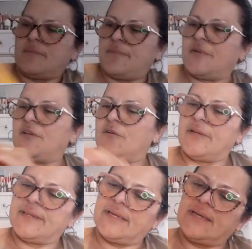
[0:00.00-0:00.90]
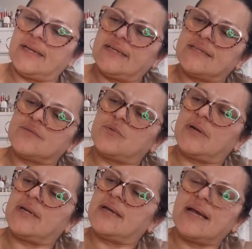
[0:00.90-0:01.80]
But the only thing that this
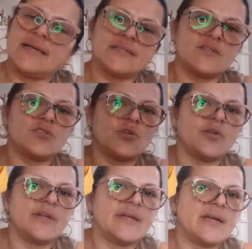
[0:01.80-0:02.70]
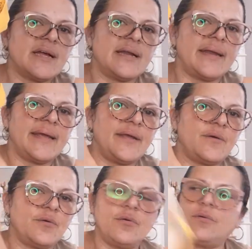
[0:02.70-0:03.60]
one, it has the Sol de
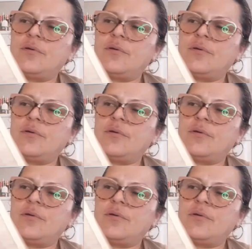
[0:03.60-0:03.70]
Janeiro.